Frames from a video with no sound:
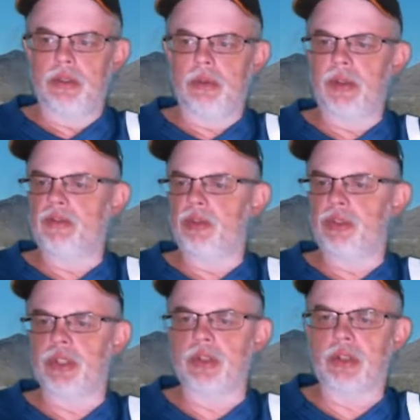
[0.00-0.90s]
they're waiting
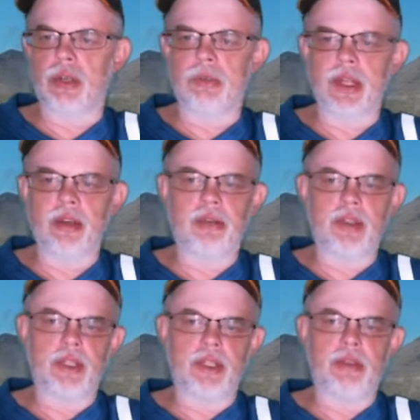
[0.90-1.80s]
for her sugar to come
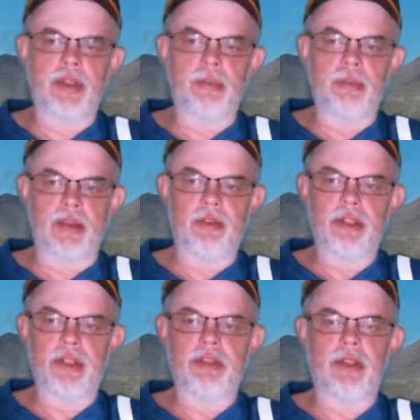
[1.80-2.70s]
down, and then they may
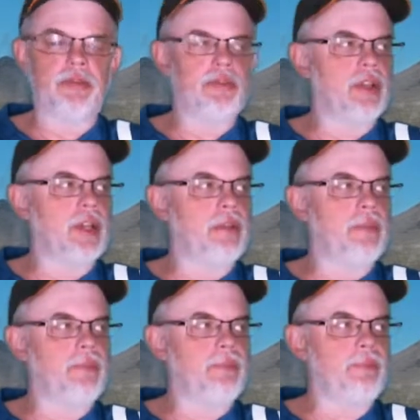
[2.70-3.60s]
release her after
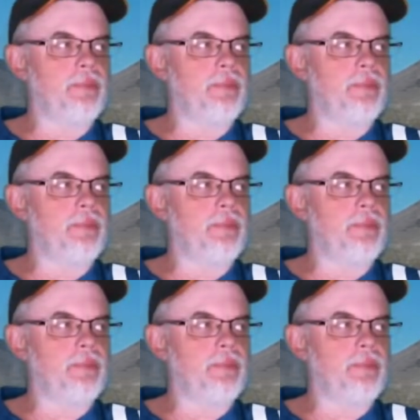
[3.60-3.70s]
that.